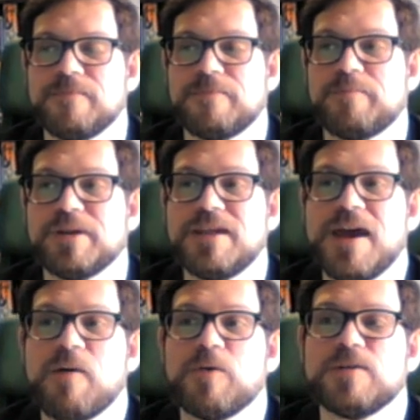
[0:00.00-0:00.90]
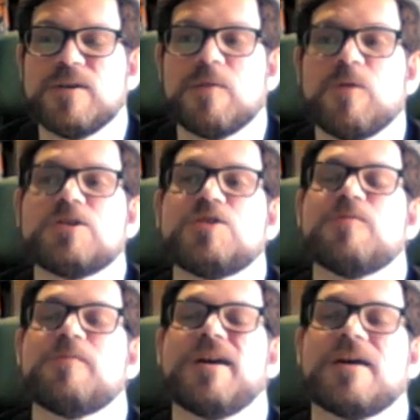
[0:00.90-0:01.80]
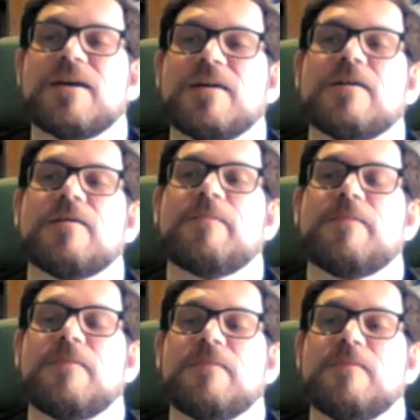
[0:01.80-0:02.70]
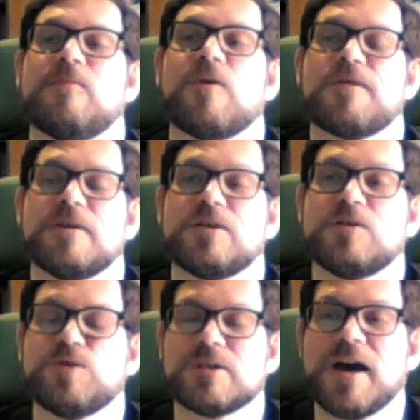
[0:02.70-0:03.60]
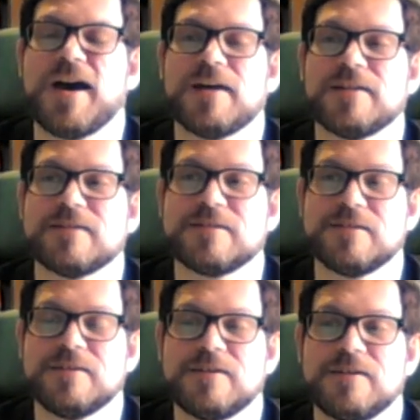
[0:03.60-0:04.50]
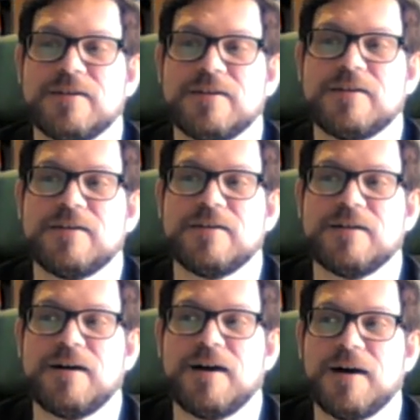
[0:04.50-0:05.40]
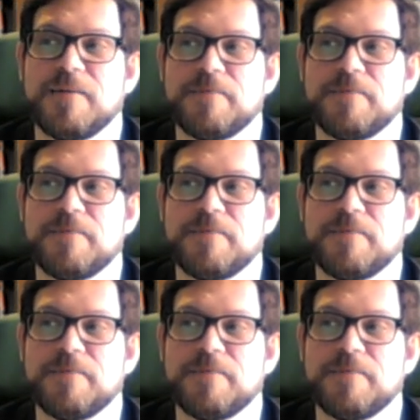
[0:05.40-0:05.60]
But yeah, once you make it more than 2 sides, I